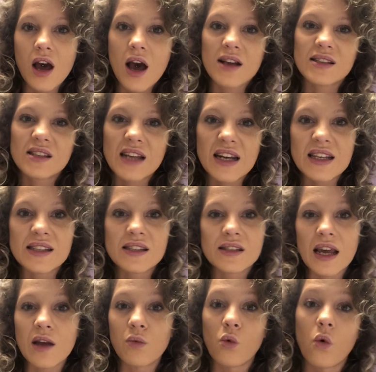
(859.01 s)
a steady
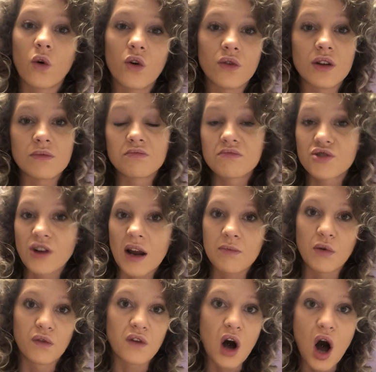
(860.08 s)
state walk on the
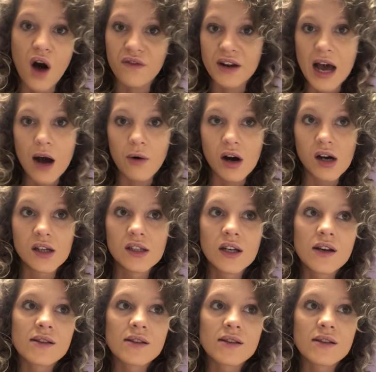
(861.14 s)
treadmill for half an hour.